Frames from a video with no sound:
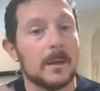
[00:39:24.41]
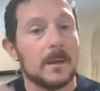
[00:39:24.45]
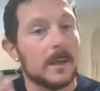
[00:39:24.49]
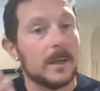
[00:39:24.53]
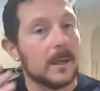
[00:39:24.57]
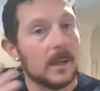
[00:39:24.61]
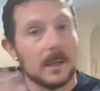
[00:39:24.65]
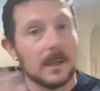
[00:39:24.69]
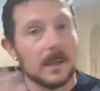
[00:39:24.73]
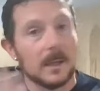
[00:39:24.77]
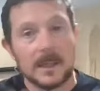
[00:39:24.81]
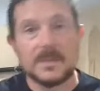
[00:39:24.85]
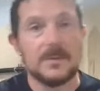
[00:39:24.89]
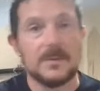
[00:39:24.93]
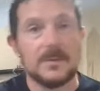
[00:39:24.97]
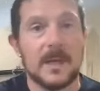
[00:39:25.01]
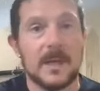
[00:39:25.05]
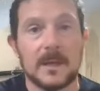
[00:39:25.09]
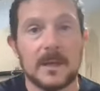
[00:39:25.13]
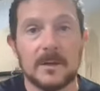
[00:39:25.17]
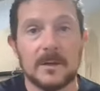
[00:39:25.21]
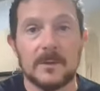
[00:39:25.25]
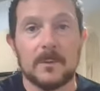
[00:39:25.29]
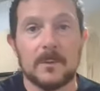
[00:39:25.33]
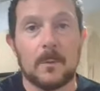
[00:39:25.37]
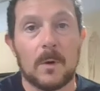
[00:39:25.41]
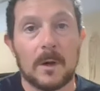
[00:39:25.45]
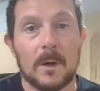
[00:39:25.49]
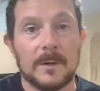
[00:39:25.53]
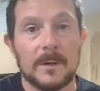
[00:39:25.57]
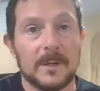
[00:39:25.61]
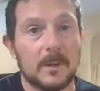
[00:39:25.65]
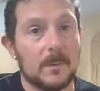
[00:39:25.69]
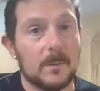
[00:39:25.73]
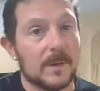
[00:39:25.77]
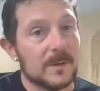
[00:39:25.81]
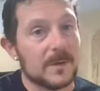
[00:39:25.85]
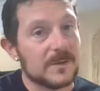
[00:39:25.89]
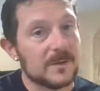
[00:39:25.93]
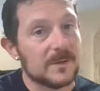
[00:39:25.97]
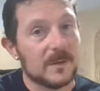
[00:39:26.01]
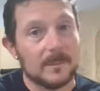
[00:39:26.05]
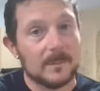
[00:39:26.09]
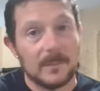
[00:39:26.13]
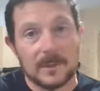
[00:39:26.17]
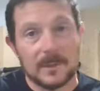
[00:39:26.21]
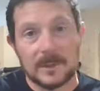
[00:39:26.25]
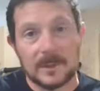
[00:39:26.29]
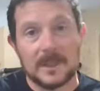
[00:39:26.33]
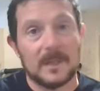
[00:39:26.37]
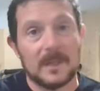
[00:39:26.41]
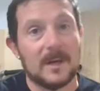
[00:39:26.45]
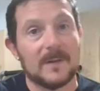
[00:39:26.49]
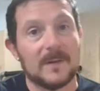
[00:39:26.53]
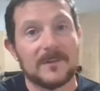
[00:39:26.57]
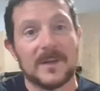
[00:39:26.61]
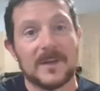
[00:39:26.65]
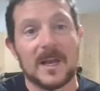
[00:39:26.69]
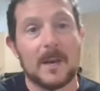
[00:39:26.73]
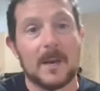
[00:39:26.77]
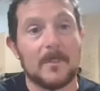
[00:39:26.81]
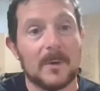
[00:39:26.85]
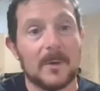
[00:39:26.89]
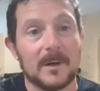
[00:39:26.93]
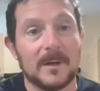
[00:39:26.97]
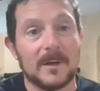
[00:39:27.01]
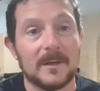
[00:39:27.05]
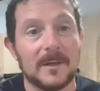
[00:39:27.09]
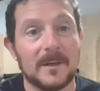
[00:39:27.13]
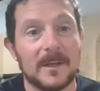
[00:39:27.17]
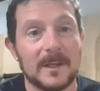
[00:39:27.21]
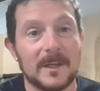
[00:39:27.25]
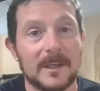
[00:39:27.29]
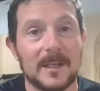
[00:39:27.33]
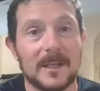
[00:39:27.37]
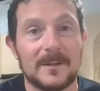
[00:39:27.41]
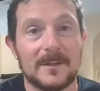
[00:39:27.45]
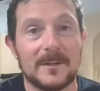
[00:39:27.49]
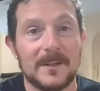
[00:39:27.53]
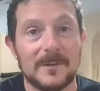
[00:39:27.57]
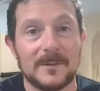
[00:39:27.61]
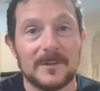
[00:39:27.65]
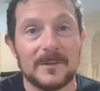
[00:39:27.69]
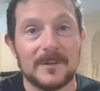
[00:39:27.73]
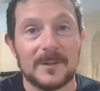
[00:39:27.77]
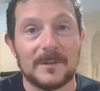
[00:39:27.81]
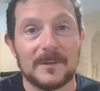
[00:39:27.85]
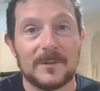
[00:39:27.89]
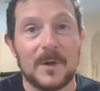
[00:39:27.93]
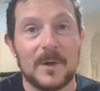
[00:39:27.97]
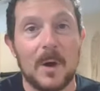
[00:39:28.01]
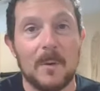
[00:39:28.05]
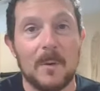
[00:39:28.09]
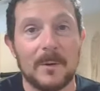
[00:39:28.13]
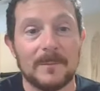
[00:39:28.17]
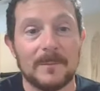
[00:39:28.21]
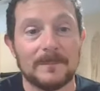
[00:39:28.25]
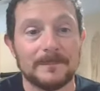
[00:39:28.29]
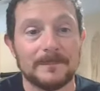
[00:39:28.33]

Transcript: And I'll let you handle the warranty question. I'm going to get off camera and get these things going.